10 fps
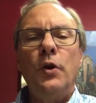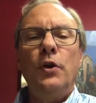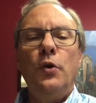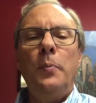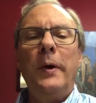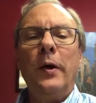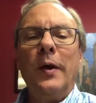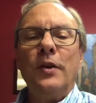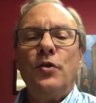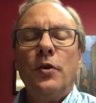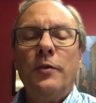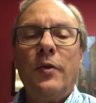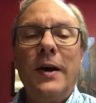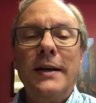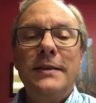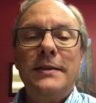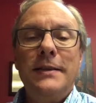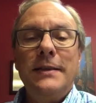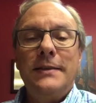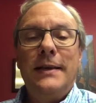you, Bering Church of Christ,
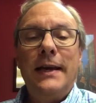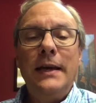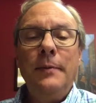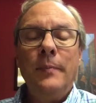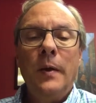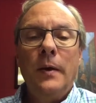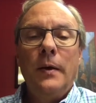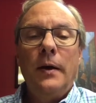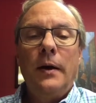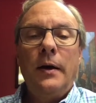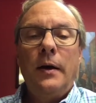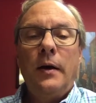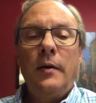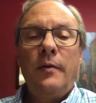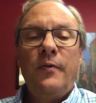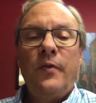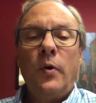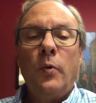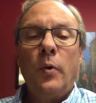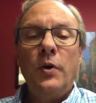this day
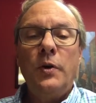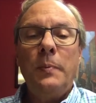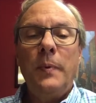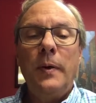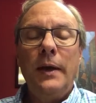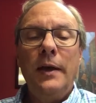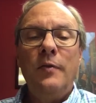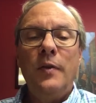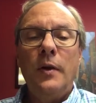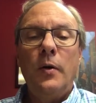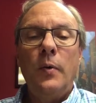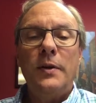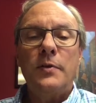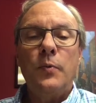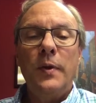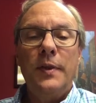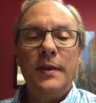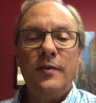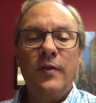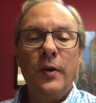for worship, even though it's with
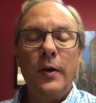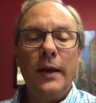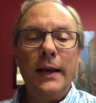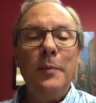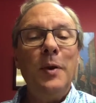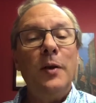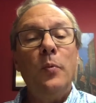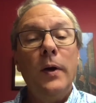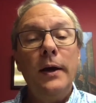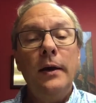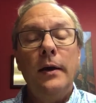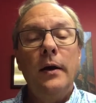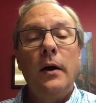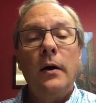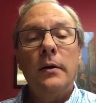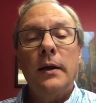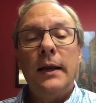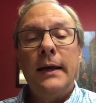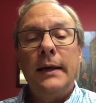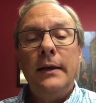this very limited way
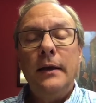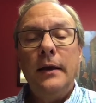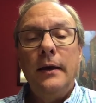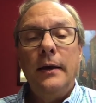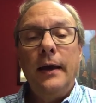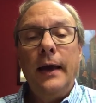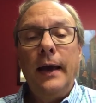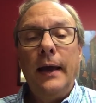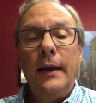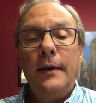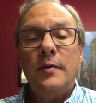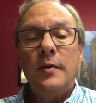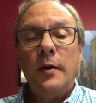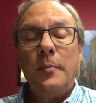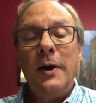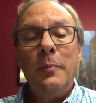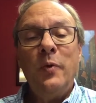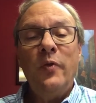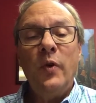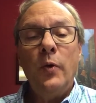online. And it's not my
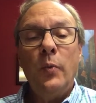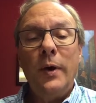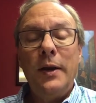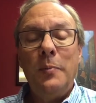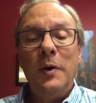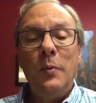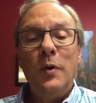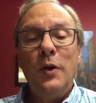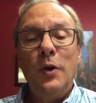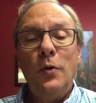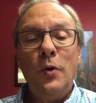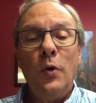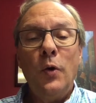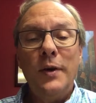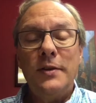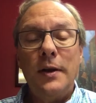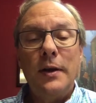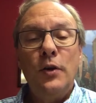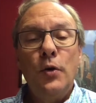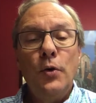preferred way to be with you, nor is it
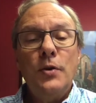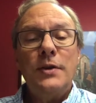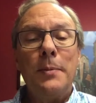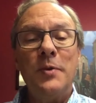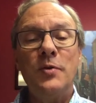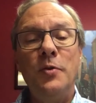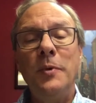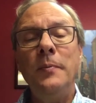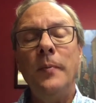yours, I'm assuming.